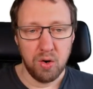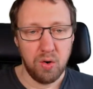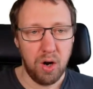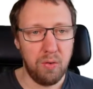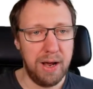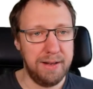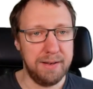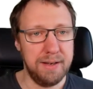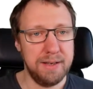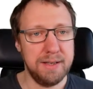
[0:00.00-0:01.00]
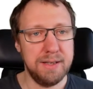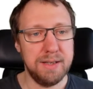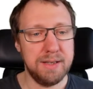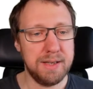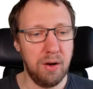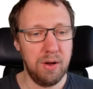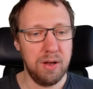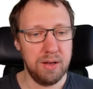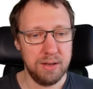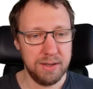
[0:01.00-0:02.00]
All right, so
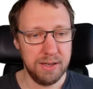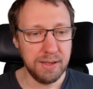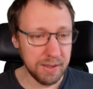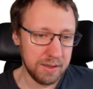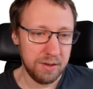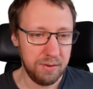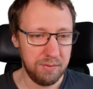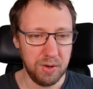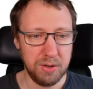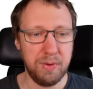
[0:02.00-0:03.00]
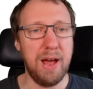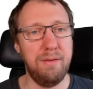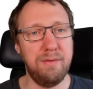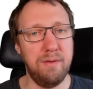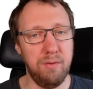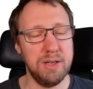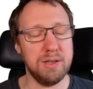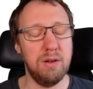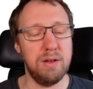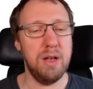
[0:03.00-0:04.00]
this is what we have, what is
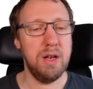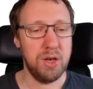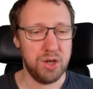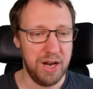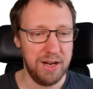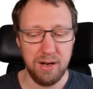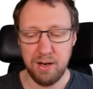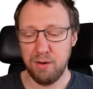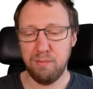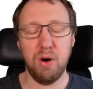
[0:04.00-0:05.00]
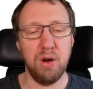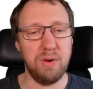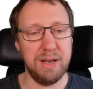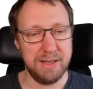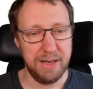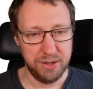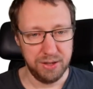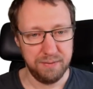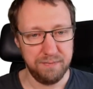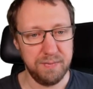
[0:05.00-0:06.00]
called channel polarization.
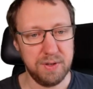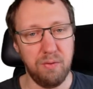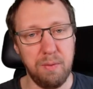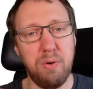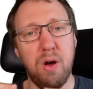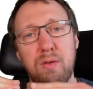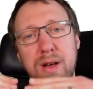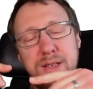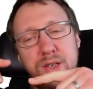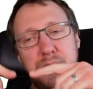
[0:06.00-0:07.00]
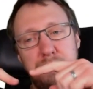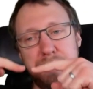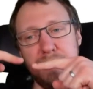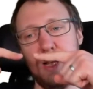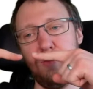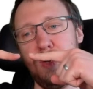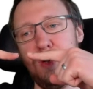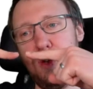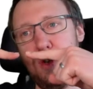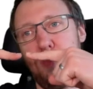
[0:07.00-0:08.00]
So we polarize the channel. We start with
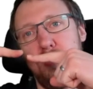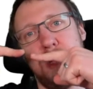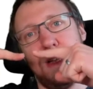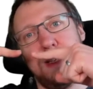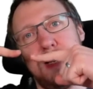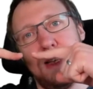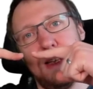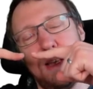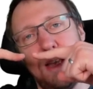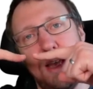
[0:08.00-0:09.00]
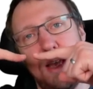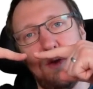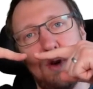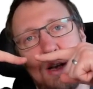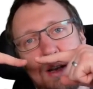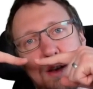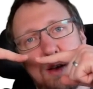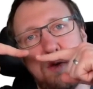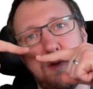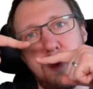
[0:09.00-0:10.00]
two channels that are equal and
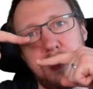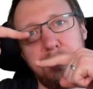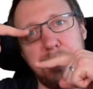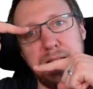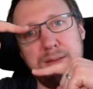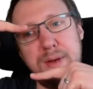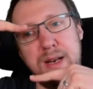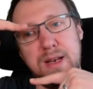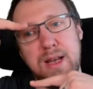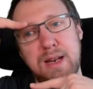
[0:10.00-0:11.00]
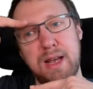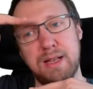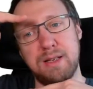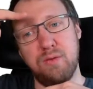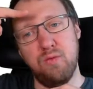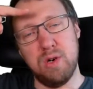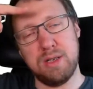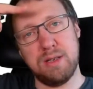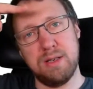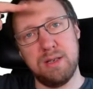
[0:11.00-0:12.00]
one gets better, the other gets
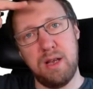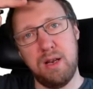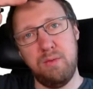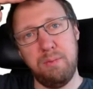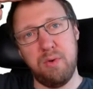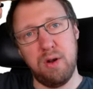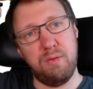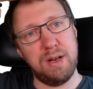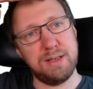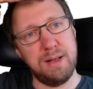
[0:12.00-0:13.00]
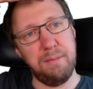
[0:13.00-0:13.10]
polarized.